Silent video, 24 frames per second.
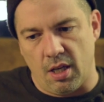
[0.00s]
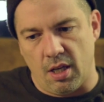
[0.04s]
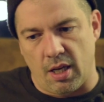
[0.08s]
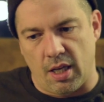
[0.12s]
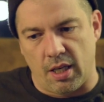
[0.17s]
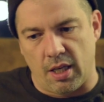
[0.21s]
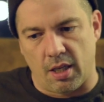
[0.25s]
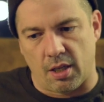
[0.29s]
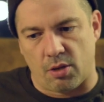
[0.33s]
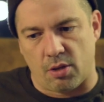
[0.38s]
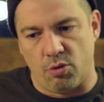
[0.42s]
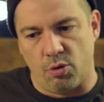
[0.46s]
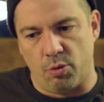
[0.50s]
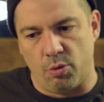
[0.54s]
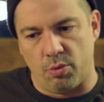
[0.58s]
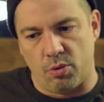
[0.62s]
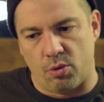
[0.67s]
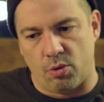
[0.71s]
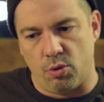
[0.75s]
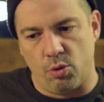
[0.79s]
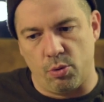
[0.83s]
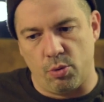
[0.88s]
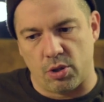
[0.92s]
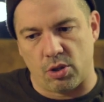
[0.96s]
and that
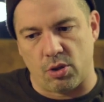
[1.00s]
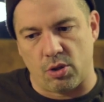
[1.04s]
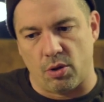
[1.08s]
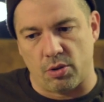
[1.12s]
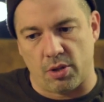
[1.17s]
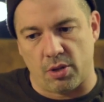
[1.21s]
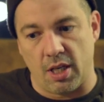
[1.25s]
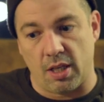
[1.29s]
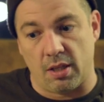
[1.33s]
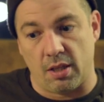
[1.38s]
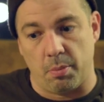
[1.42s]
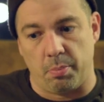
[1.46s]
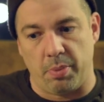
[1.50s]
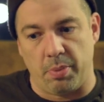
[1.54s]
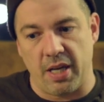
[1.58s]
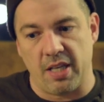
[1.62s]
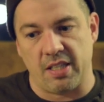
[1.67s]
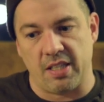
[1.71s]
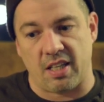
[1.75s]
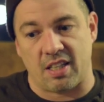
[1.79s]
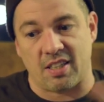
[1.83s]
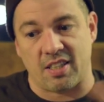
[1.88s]
crew was called Kick the Bass.